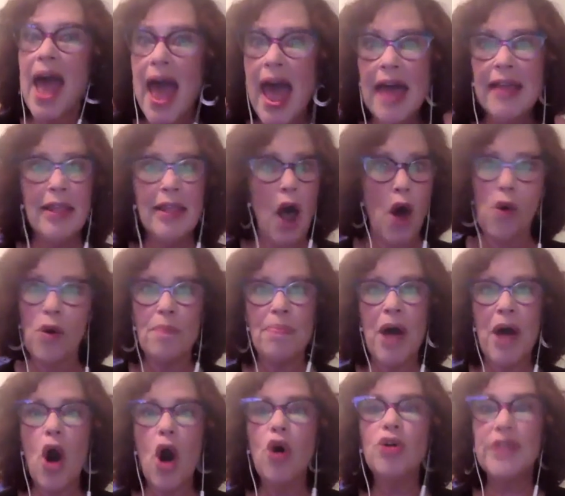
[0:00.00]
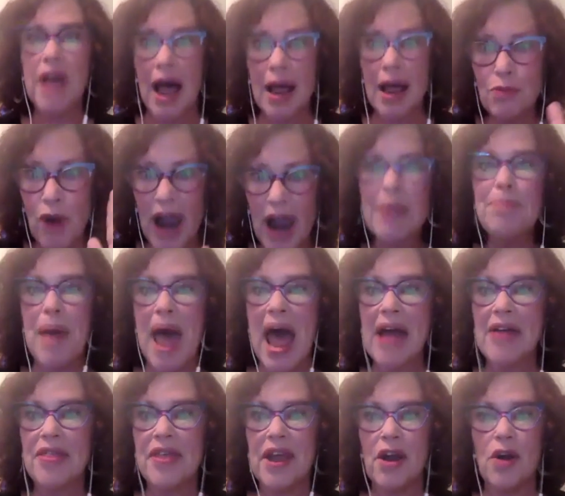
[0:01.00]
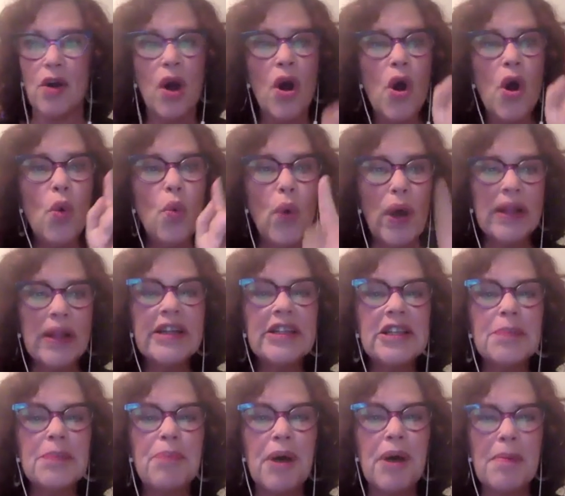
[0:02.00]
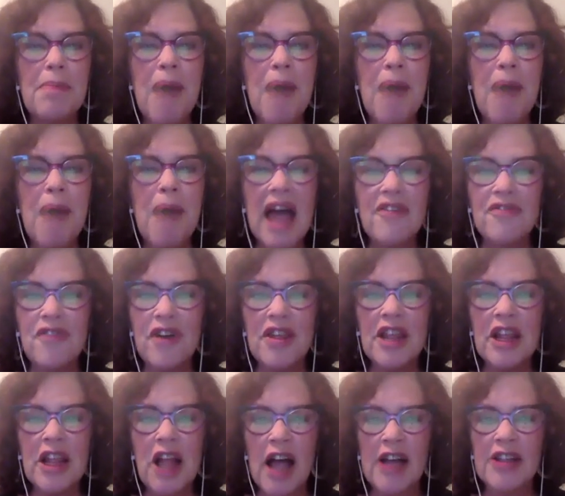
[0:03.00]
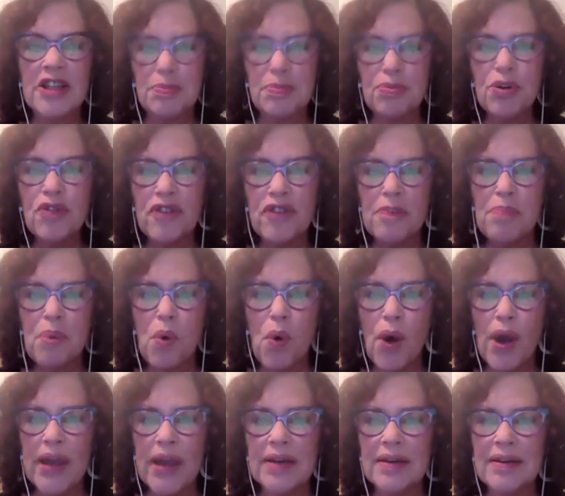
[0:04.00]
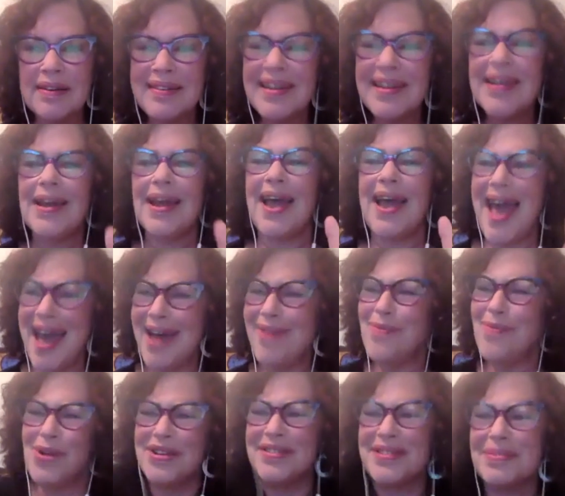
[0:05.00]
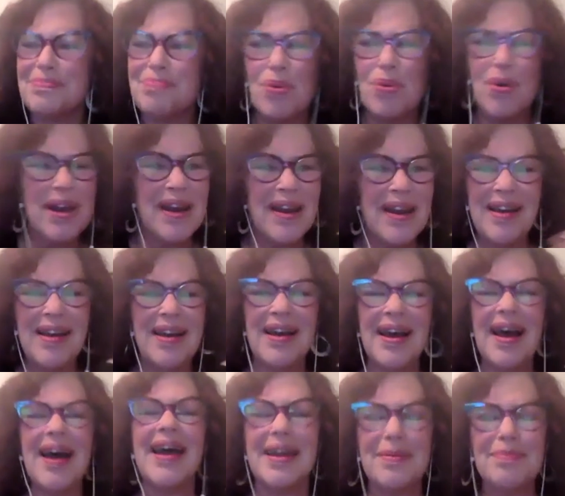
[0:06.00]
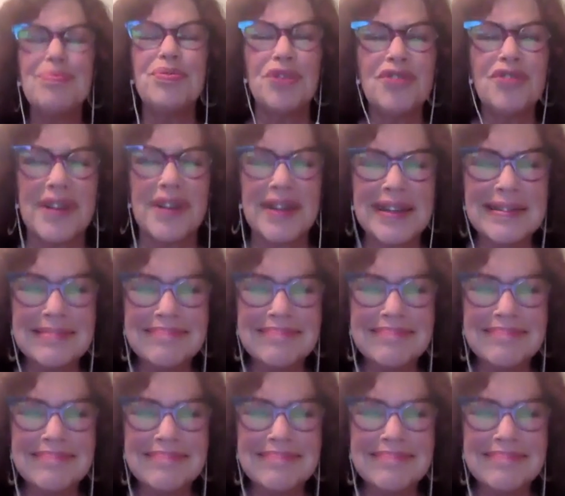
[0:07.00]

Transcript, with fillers: And lo and behold, I'm right back there, willing to put my life on the line to prove a point. And what is the point uh, I am proving?